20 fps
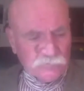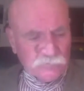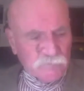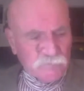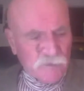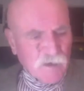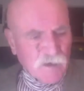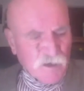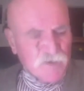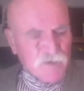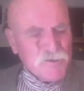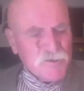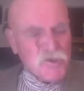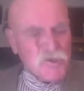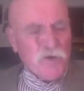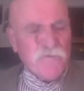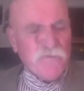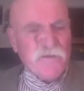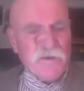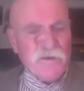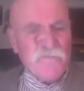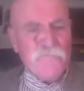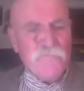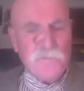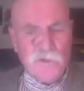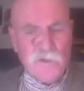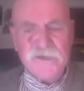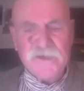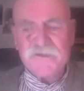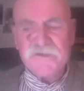conservative
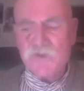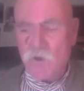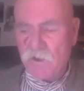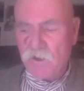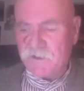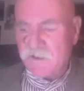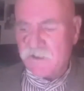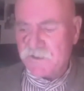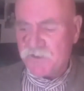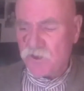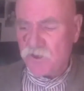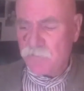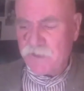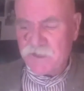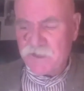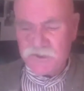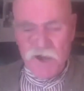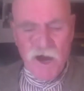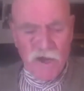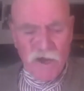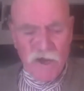place called Azerbaijan.